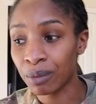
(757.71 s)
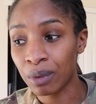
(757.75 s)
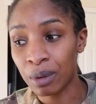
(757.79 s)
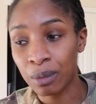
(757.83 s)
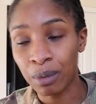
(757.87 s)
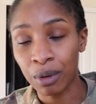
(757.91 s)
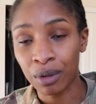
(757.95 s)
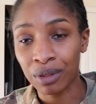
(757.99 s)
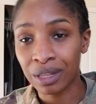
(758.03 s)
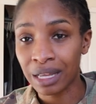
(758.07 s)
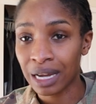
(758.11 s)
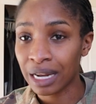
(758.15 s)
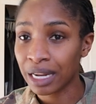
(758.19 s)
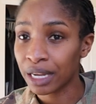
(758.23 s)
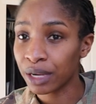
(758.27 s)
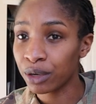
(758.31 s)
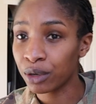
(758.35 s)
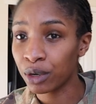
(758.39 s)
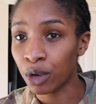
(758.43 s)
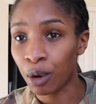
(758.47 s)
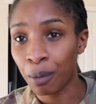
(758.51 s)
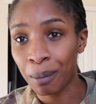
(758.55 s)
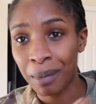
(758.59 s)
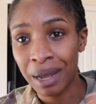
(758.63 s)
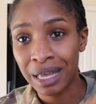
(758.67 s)
We both got to, you
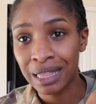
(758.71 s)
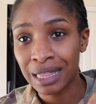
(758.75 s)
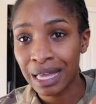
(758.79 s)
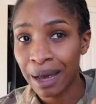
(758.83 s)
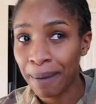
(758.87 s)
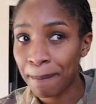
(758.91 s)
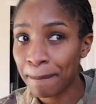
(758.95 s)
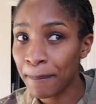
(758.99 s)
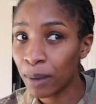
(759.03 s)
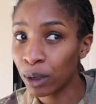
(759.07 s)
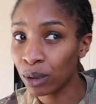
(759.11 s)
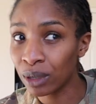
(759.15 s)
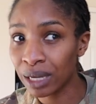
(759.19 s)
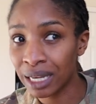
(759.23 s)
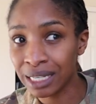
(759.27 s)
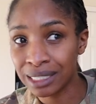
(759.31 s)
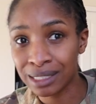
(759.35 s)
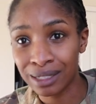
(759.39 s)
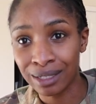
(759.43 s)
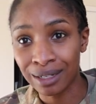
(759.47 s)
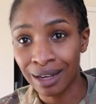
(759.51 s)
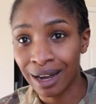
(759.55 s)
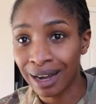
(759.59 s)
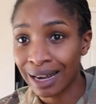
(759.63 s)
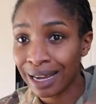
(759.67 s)
know, make that moolah.
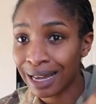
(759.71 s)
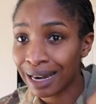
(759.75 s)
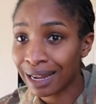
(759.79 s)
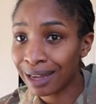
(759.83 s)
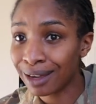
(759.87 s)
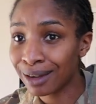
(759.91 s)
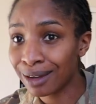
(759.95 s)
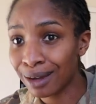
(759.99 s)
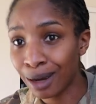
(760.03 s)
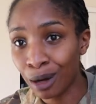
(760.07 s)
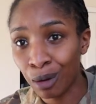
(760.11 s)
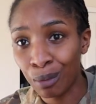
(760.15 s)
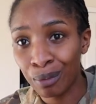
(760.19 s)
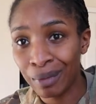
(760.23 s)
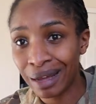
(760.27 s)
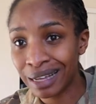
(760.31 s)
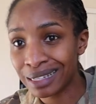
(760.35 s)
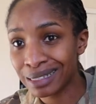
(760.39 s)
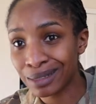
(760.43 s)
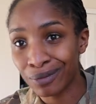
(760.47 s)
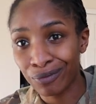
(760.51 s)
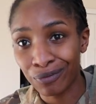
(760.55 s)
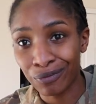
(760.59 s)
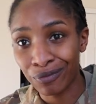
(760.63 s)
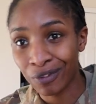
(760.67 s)
So y'all got to go make
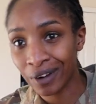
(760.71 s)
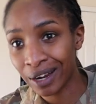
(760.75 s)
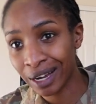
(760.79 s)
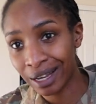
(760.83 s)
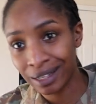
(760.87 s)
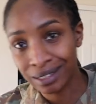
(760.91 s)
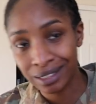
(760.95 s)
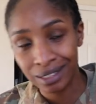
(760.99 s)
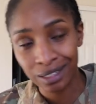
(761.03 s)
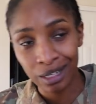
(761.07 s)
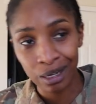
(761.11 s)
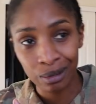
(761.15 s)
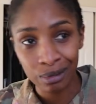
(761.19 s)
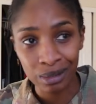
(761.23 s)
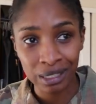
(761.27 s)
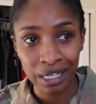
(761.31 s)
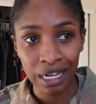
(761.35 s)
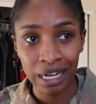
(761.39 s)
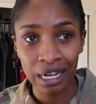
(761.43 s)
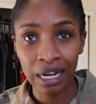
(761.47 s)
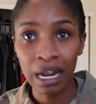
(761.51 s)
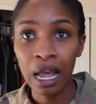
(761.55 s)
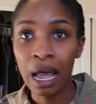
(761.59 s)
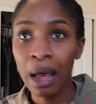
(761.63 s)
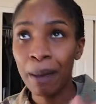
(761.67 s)
some friends. You know what I'm
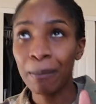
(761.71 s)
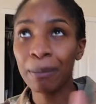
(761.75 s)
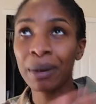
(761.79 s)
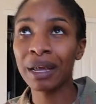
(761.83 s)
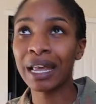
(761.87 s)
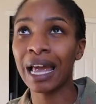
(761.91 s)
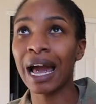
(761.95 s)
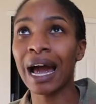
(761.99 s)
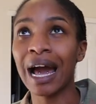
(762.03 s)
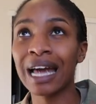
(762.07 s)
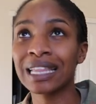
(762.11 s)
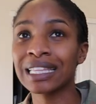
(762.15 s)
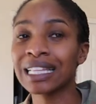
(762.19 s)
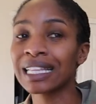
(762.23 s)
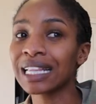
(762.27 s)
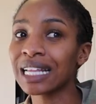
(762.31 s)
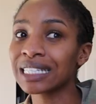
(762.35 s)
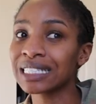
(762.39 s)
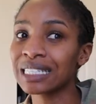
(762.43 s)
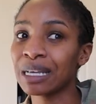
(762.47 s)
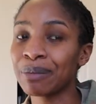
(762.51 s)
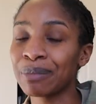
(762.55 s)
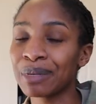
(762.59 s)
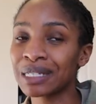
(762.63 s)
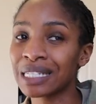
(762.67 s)
saying? But yeah, I think
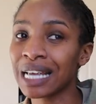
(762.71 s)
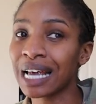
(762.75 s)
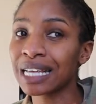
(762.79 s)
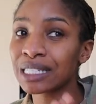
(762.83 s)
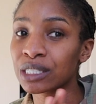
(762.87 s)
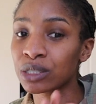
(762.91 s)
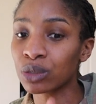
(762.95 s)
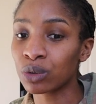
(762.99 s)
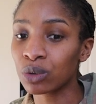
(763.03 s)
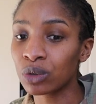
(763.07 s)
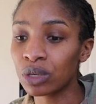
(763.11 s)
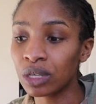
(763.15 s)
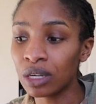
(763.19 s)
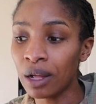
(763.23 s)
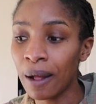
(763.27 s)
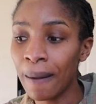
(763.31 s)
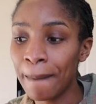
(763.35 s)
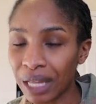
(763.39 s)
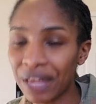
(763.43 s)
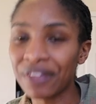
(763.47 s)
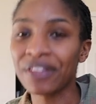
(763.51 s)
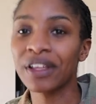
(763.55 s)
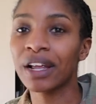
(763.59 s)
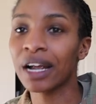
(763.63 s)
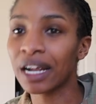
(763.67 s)
that's it. Besides school,
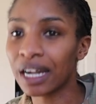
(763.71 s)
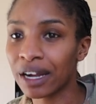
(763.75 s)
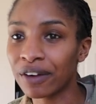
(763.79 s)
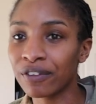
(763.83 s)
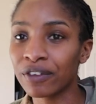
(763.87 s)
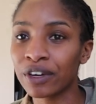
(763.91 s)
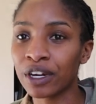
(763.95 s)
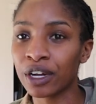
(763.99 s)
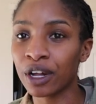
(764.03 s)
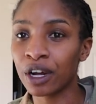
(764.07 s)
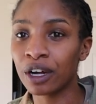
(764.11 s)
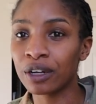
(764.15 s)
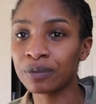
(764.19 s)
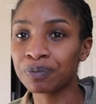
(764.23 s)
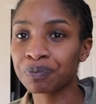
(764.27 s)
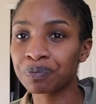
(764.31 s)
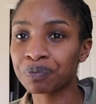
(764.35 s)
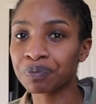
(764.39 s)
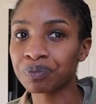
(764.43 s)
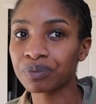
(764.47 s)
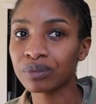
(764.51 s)
I think I covered it all.